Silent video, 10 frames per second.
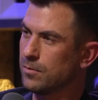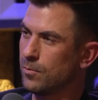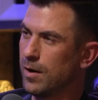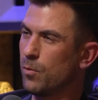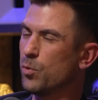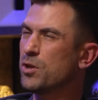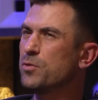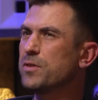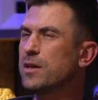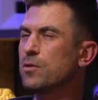Wow. What do
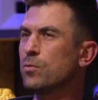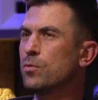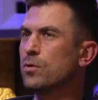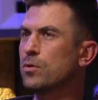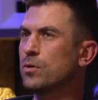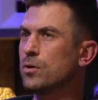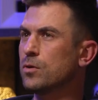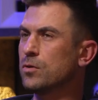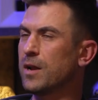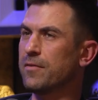you think
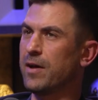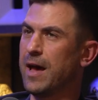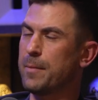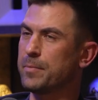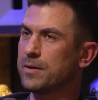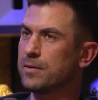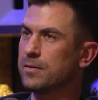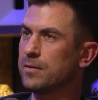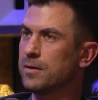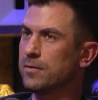could have happened
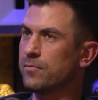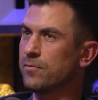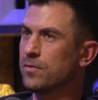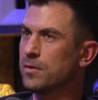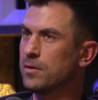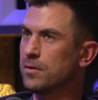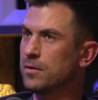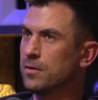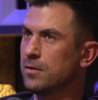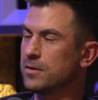if,
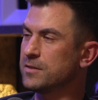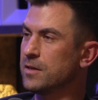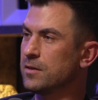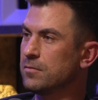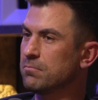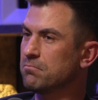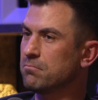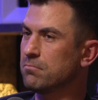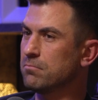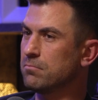let's say,
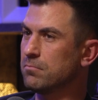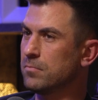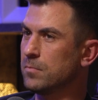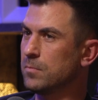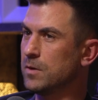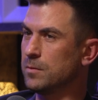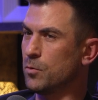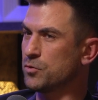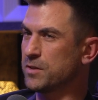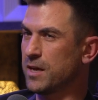in
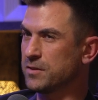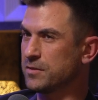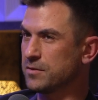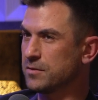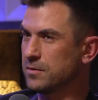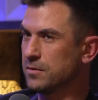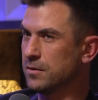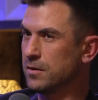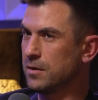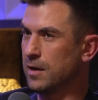most cases,
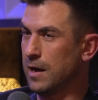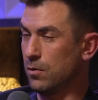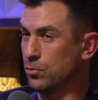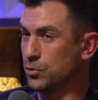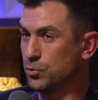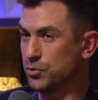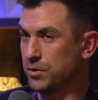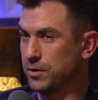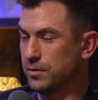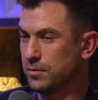how
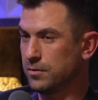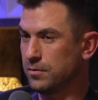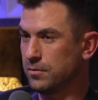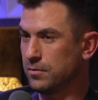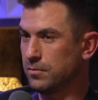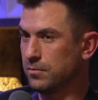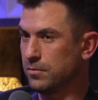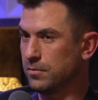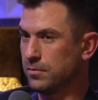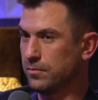usually
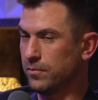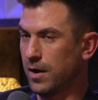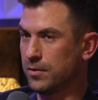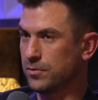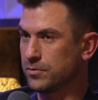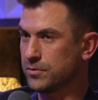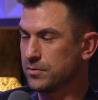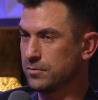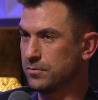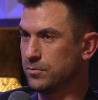
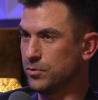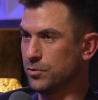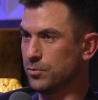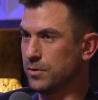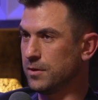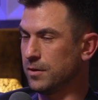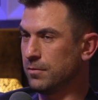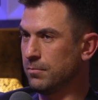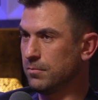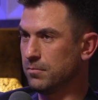fathers do it,
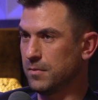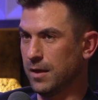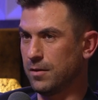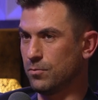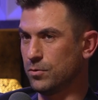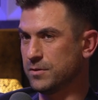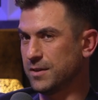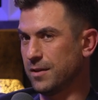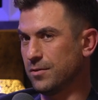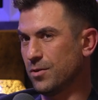they would
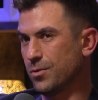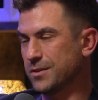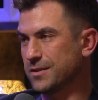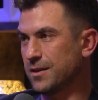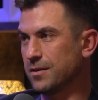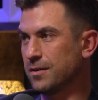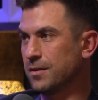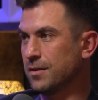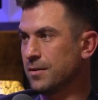say, you know what, son,